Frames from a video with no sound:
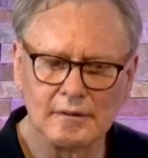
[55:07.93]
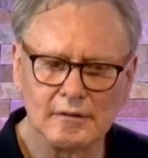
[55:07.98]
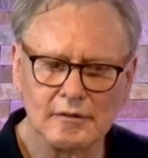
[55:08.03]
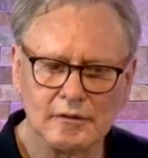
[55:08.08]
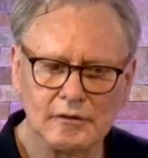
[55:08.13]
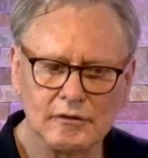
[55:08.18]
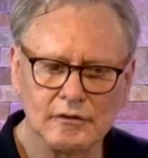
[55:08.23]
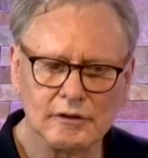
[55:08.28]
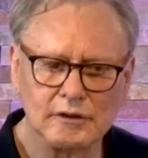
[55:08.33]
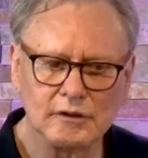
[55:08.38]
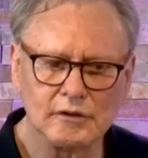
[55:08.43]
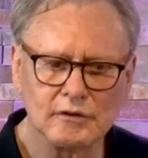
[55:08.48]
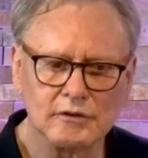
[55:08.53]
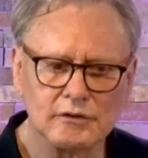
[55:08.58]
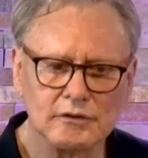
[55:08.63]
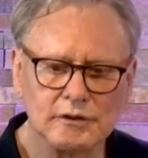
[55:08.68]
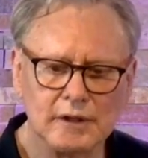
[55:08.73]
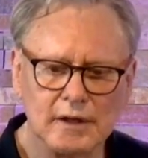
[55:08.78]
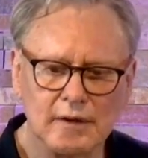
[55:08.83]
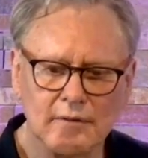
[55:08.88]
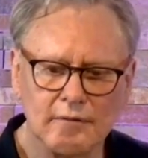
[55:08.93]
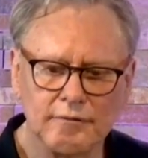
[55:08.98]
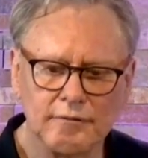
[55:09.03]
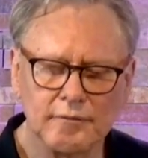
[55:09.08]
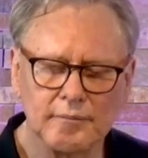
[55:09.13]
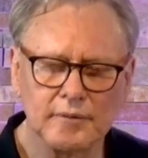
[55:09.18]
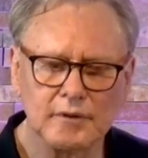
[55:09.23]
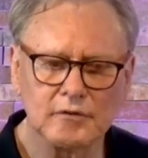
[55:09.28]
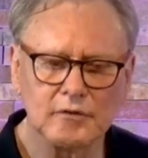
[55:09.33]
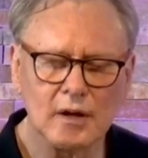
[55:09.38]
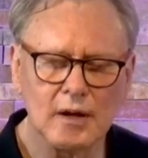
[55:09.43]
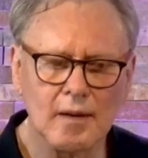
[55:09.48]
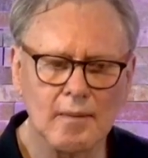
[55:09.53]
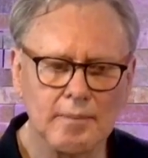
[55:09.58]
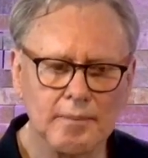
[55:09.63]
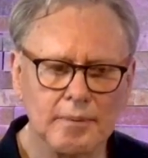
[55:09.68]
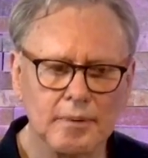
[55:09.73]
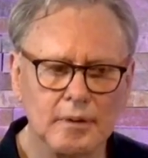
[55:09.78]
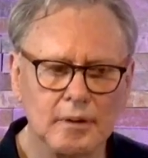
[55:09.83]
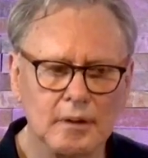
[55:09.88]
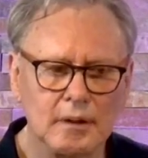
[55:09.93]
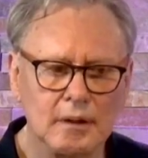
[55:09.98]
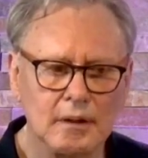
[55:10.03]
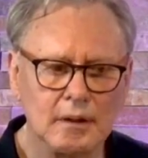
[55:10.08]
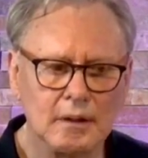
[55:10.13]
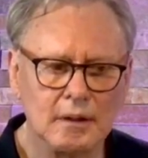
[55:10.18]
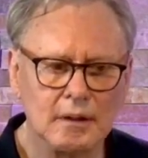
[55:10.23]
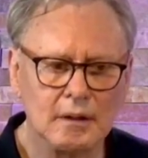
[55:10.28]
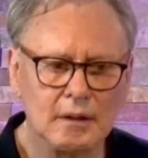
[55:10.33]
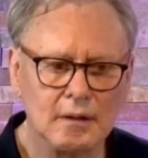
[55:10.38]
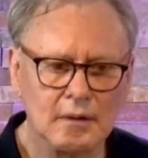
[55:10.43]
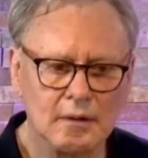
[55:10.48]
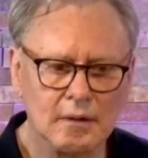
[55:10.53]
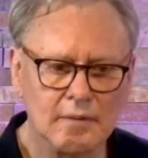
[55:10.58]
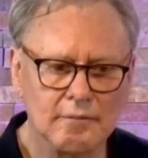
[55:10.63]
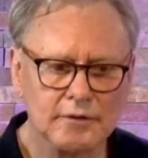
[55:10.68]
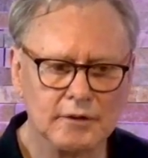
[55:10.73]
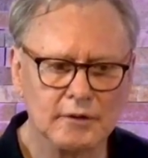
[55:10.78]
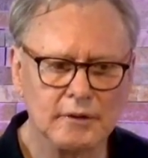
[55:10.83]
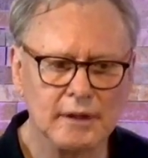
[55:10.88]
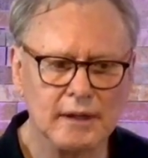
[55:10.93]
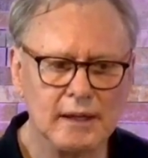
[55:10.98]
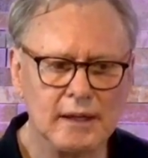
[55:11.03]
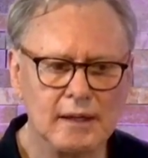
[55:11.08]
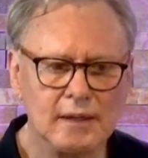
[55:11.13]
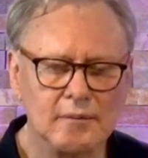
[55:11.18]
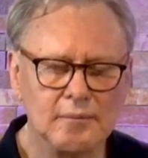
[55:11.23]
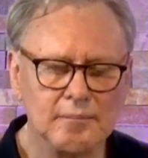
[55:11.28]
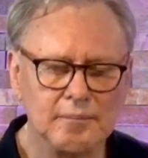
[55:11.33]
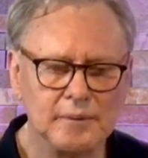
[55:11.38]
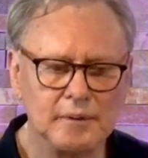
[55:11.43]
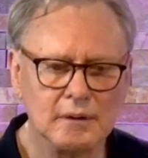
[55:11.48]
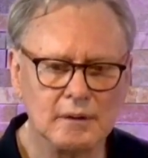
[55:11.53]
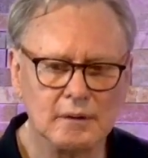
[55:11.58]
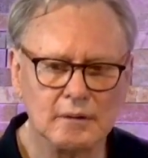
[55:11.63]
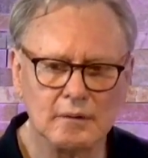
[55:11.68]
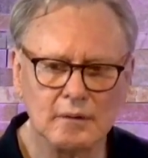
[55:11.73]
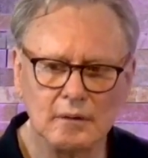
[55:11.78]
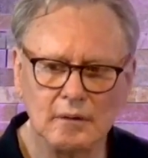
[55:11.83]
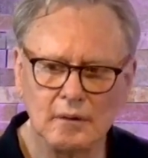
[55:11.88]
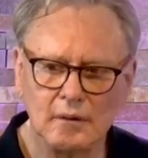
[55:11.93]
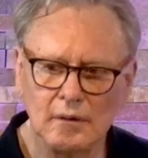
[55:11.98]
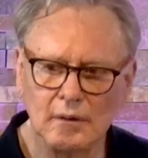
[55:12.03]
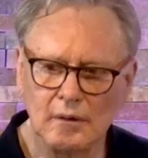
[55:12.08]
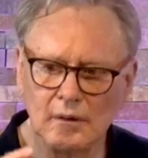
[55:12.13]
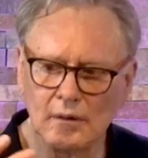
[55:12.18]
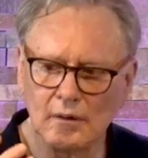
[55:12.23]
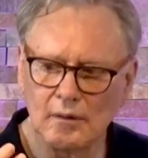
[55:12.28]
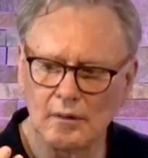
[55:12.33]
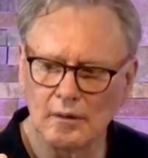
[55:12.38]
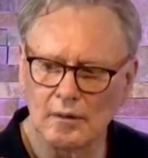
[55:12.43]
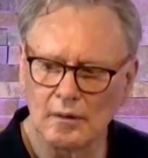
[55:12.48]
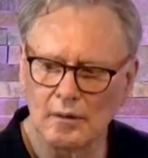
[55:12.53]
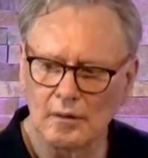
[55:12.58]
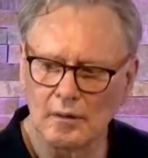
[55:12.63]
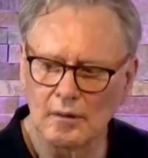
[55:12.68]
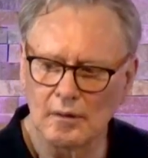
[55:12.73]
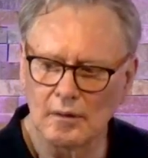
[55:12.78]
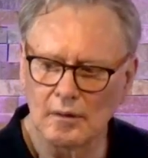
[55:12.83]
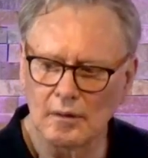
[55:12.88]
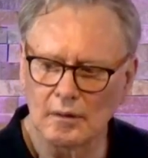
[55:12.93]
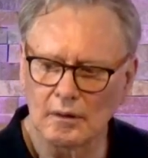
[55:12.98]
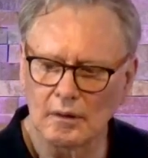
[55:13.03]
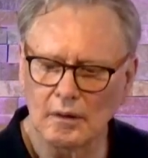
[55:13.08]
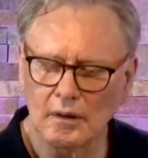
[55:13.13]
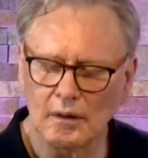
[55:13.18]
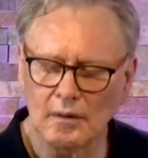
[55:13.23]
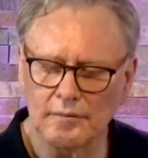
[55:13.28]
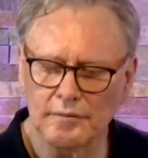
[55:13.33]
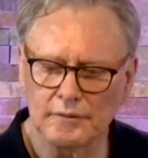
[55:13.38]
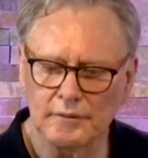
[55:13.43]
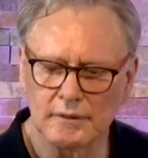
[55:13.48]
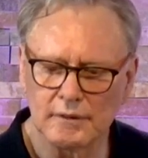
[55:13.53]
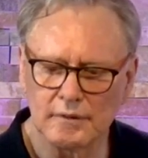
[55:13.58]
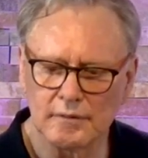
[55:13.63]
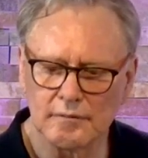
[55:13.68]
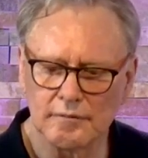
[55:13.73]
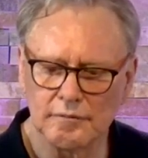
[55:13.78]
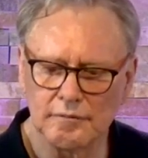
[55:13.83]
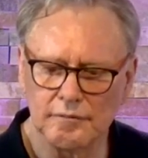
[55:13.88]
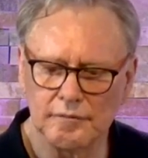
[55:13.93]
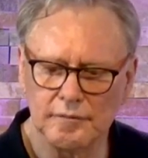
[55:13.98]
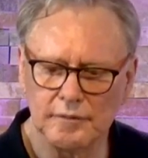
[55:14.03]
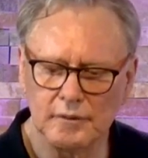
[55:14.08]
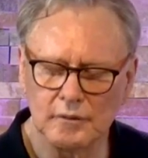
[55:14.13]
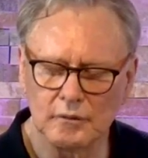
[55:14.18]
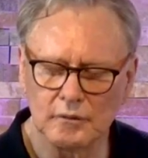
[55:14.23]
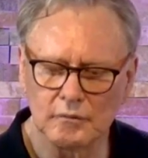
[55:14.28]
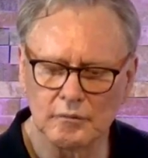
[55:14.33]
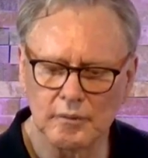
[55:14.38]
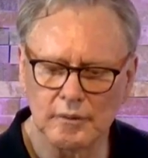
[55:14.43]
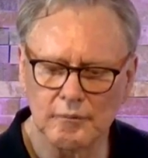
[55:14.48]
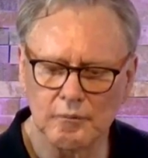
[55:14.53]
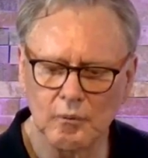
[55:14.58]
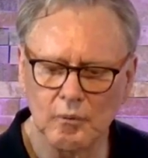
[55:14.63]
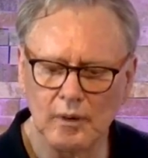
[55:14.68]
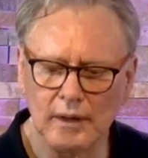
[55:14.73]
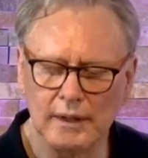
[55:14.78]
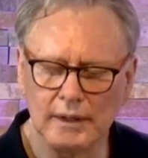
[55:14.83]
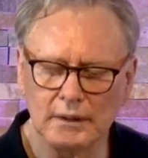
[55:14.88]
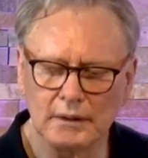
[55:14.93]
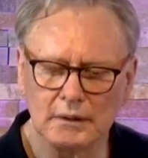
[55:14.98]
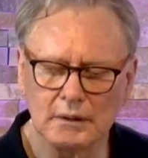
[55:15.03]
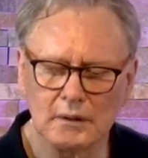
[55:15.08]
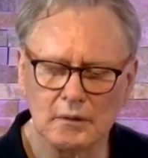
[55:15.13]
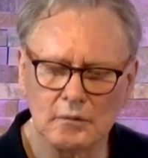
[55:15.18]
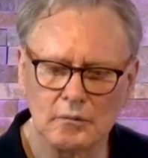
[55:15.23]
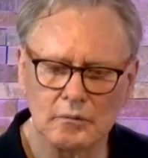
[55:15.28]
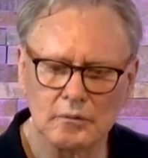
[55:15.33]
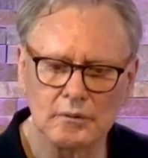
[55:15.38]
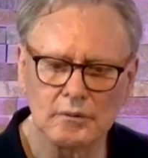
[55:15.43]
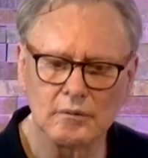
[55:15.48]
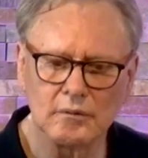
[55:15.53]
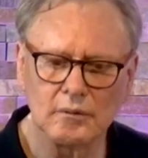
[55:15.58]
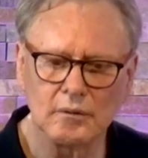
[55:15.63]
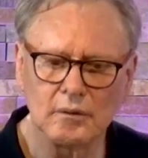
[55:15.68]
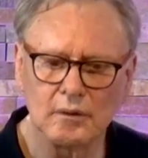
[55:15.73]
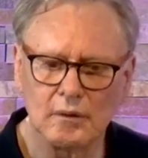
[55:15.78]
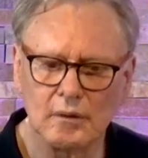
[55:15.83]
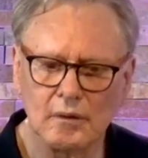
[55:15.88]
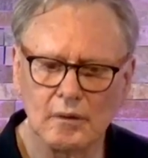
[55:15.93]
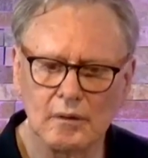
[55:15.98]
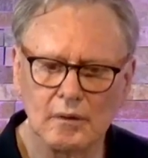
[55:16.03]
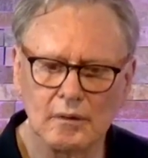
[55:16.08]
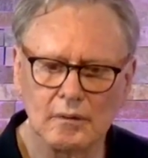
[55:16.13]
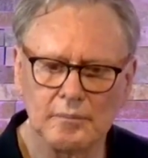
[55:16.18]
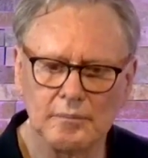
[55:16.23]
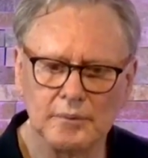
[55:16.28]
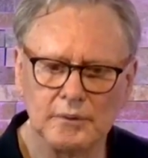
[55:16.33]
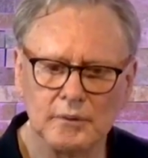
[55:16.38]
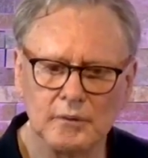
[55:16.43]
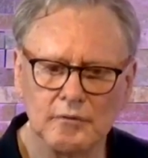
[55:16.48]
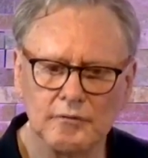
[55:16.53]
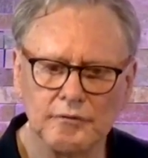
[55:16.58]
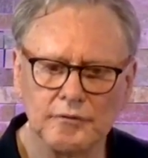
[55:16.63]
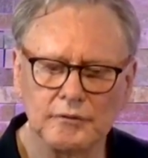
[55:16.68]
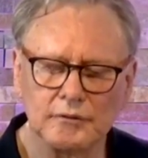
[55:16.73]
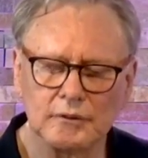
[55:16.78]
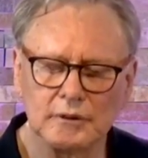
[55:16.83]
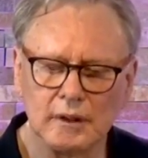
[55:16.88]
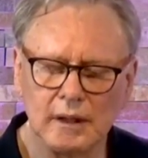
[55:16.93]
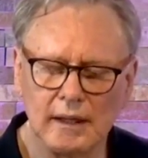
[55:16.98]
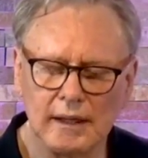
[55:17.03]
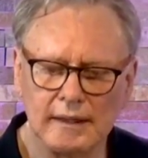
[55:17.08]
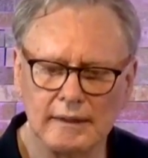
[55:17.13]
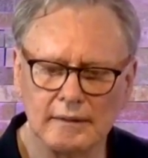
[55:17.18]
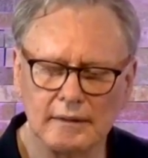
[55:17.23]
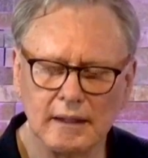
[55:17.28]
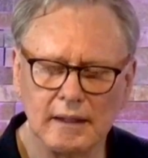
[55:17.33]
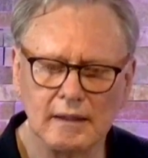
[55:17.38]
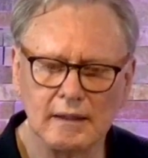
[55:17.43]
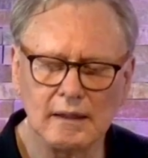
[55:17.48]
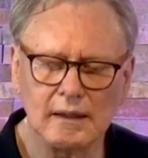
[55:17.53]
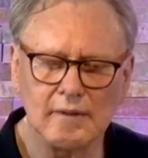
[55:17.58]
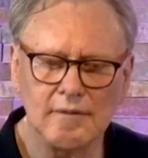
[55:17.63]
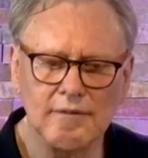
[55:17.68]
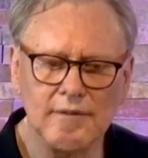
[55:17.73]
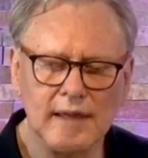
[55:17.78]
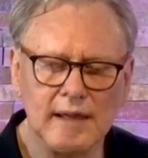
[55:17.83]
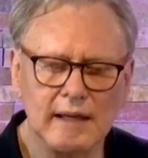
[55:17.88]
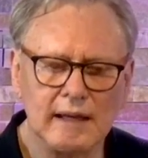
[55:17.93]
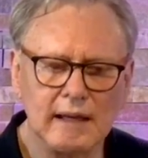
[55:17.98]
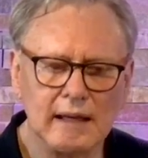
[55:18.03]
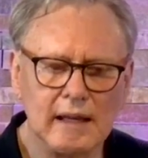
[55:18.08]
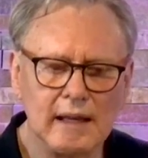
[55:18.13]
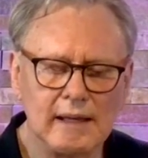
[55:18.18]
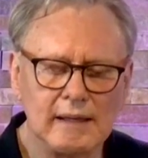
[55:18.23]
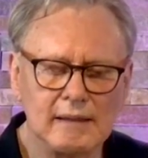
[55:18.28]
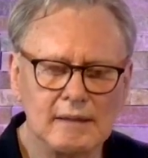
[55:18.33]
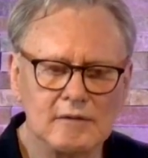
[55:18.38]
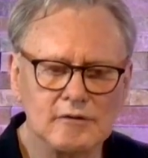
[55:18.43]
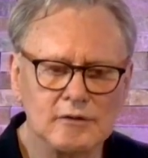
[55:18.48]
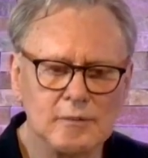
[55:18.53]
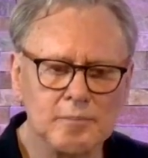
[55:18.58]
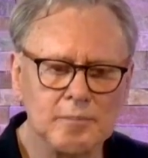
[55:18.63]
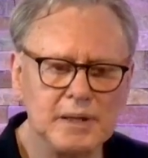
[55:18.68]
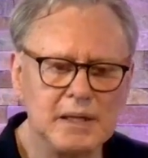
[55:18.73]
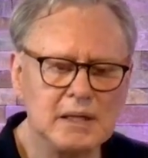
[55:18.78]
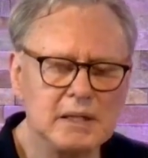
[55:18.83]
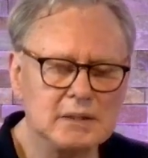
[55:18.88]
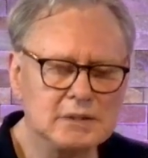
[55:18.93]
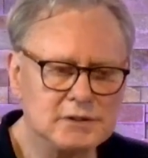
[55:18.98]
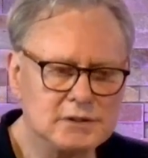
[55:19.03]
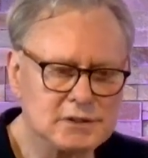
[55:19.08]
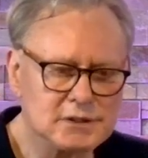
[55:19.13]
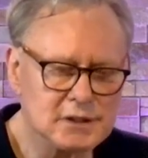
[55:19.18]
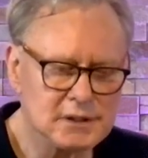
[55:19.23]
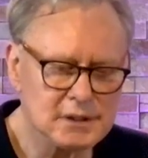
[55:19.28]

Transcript: See yourself from the top of your head being covered and filled with white, golden, beautiful light. And in that light is a peace